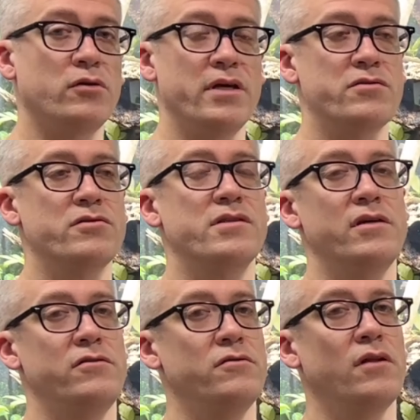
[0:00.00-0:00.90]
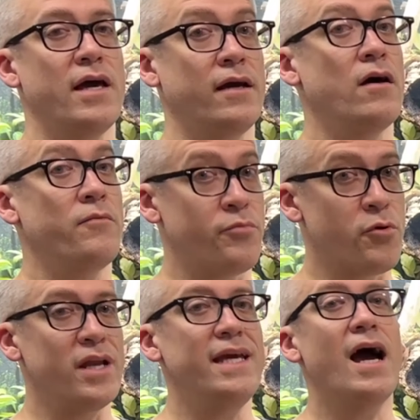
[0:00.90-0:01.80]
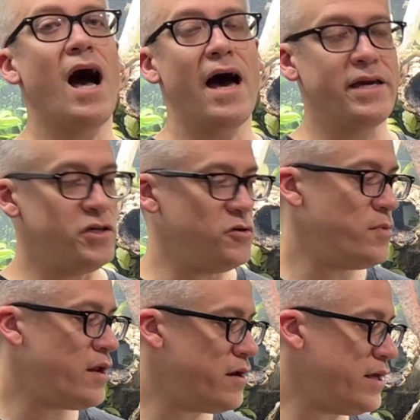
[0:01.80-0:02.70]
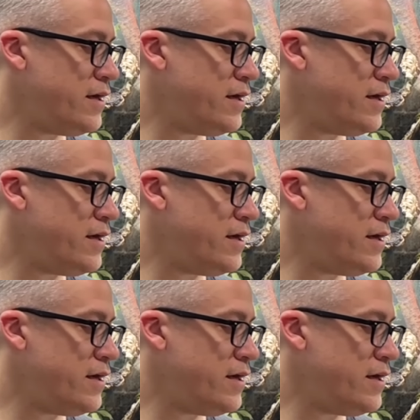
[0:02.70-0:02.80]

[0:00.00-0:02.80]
lizards and they do like pretty high humidity.